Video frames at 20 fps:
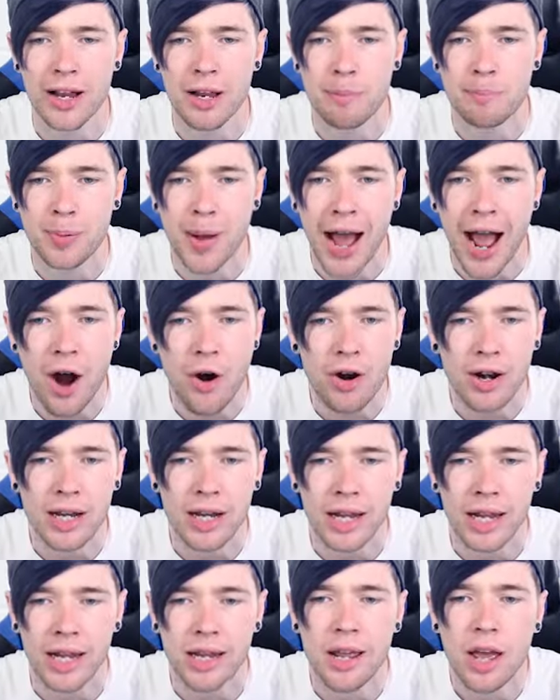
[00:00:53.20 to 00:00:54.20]
And
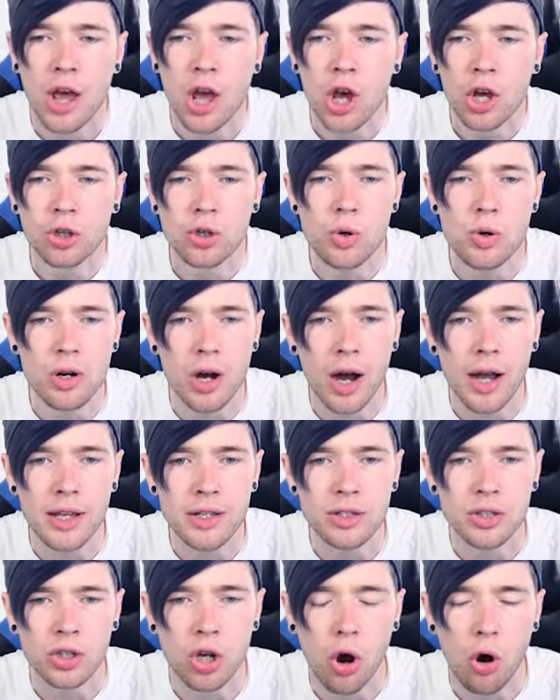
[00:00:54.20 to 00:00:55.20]
apparently, you
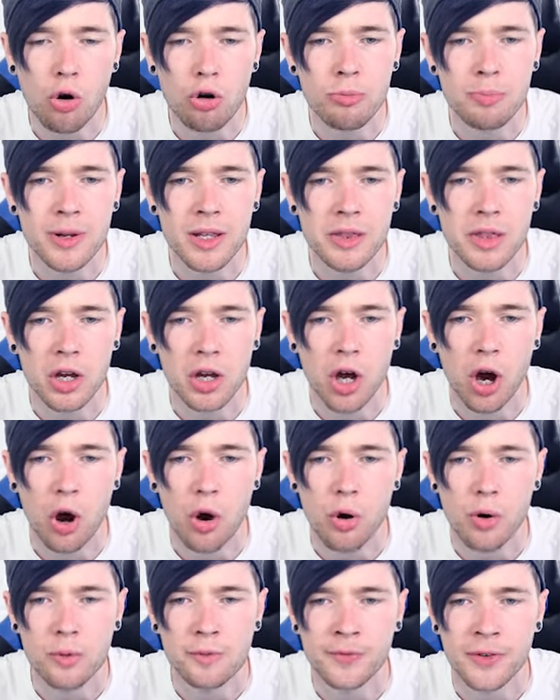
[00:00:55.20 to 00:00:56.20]
guys told me the
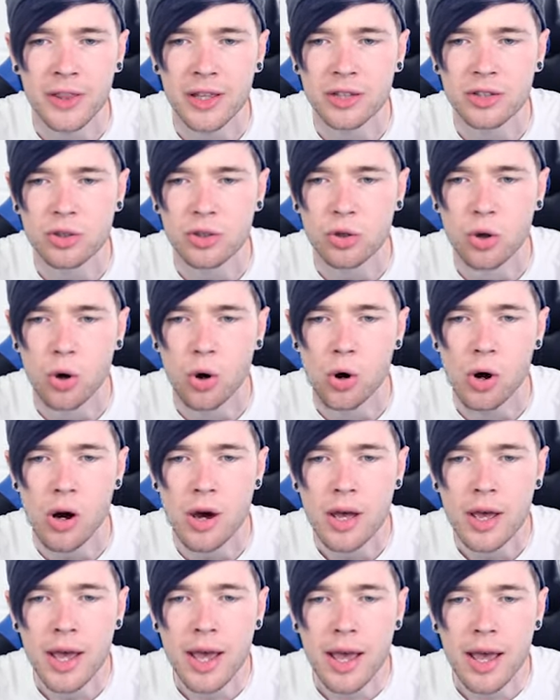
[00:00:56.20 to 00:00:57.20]
code for this
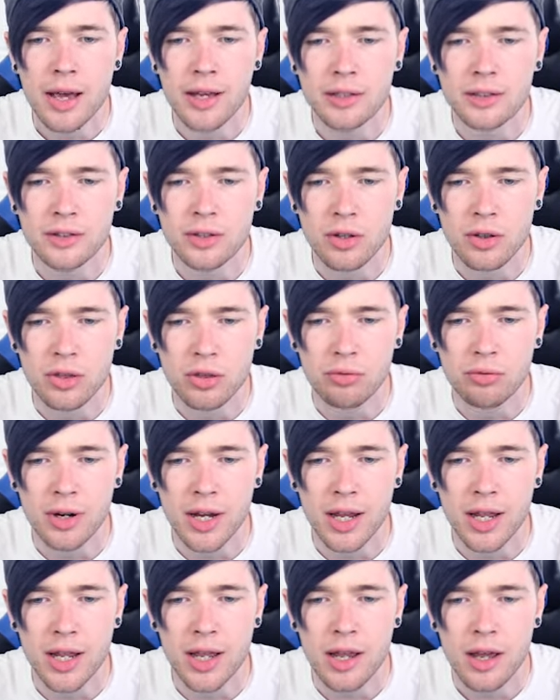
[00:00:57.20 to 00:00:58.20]
door. It's
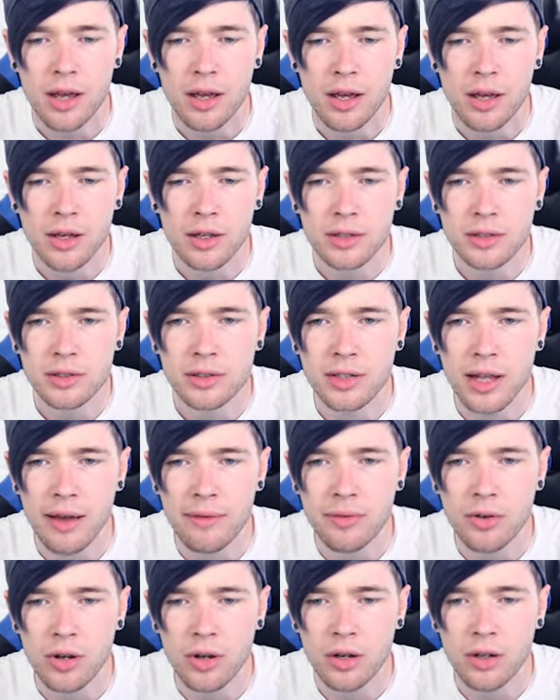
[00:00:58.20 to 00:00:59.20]

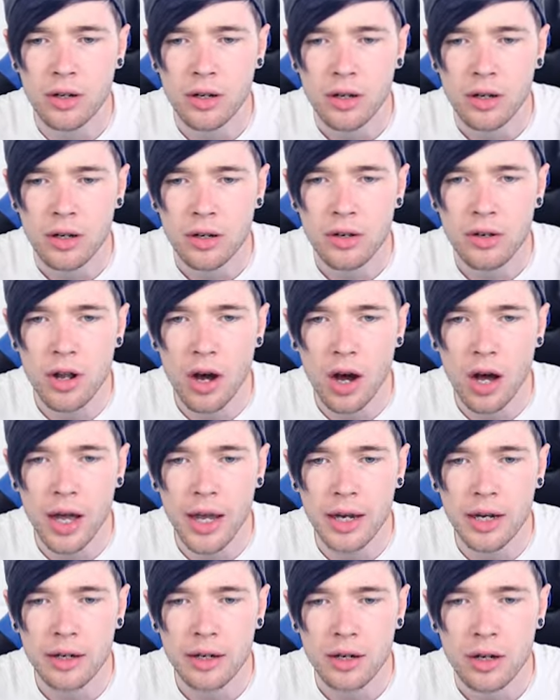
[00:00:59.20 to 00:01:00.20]

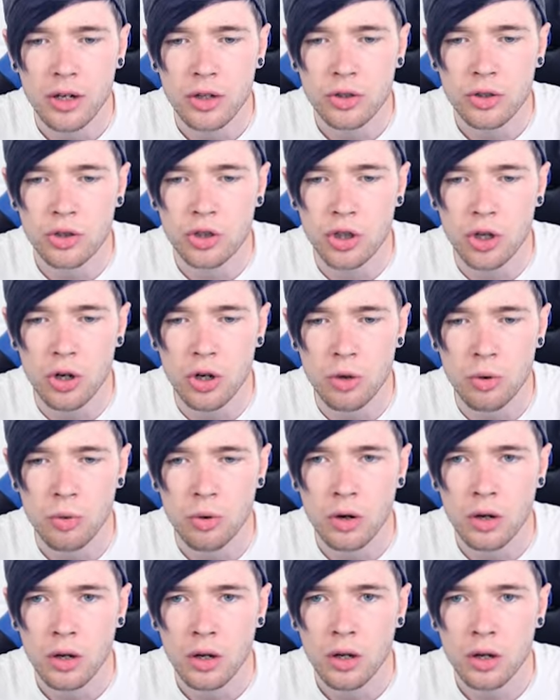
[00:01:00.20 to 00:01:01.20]

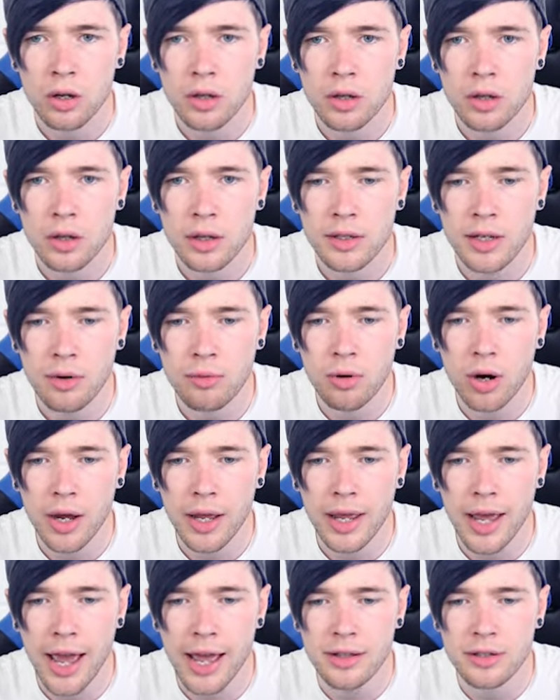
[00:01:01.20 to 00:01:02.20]
3792. Is that
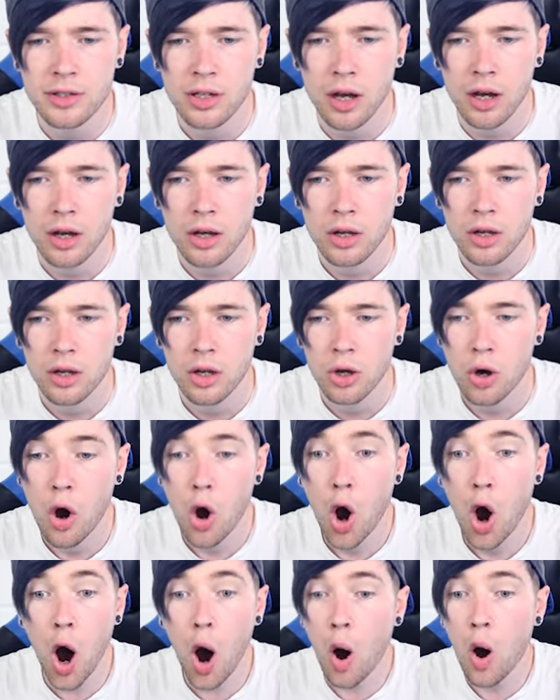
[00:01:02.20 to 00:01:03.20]
right? Enter.
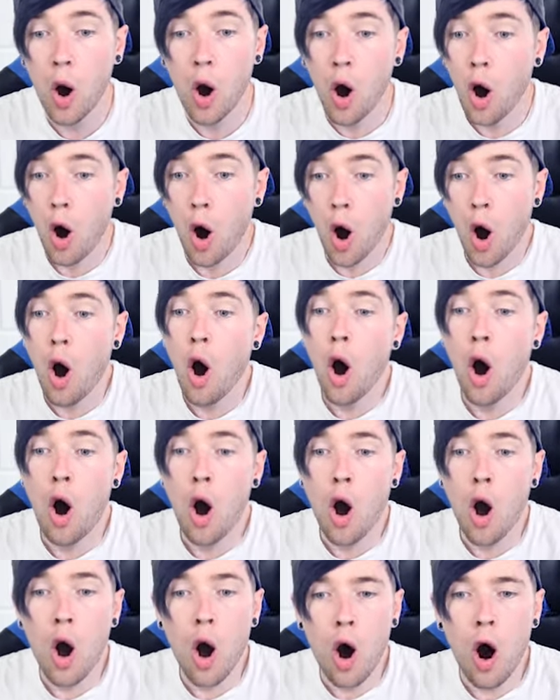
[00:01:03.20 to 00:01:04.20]
Oh!
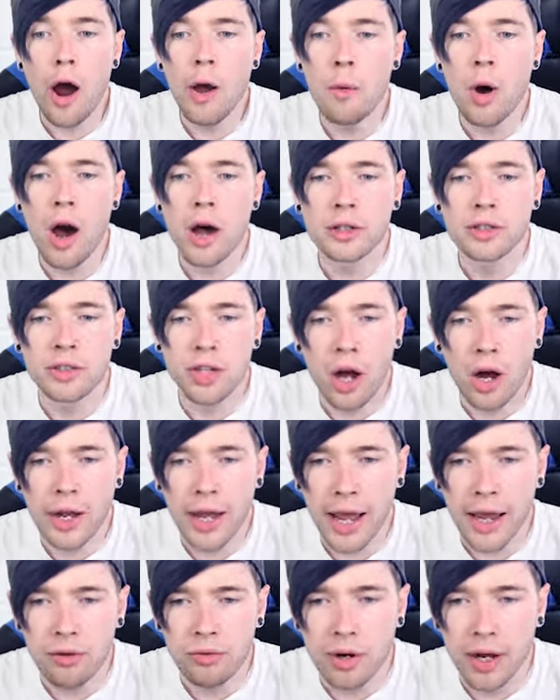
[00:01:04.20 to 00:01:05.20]
wait, oh, what? Okay,